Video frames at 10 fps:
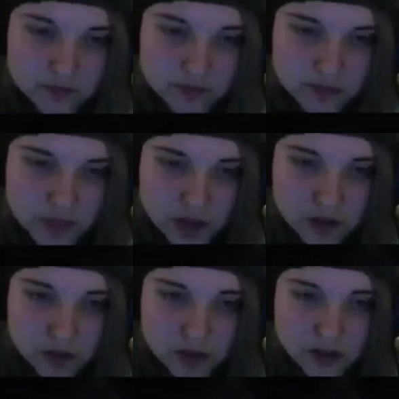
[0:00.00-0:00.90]
I don't know what
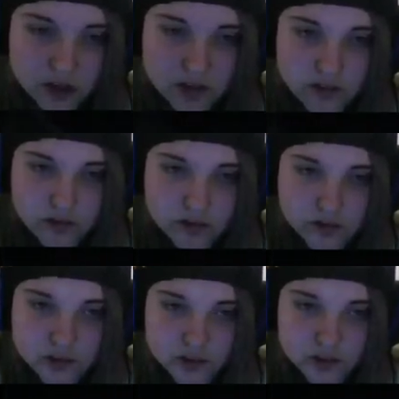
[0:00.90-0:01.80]
I shot though.
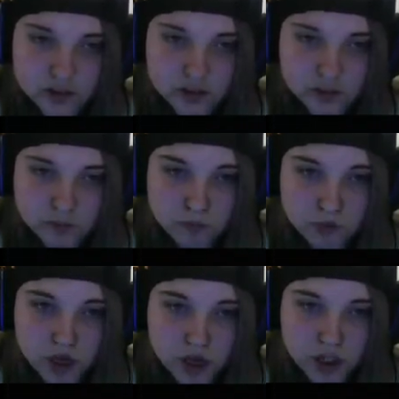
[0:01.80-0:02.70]
Blah.
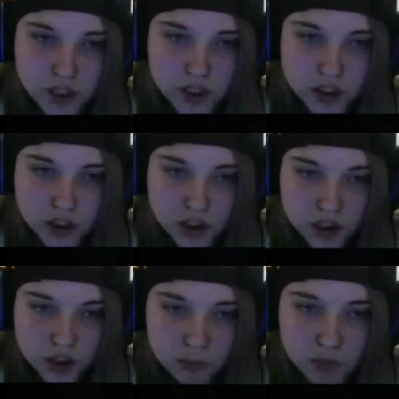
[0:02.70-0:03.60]

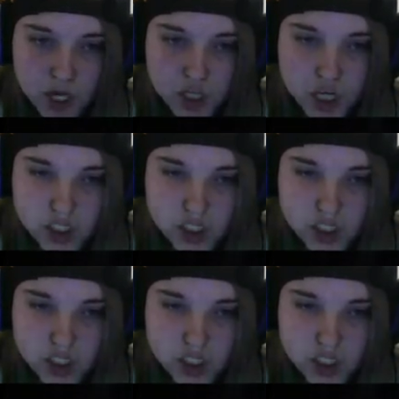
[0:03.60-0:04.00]
Bligit.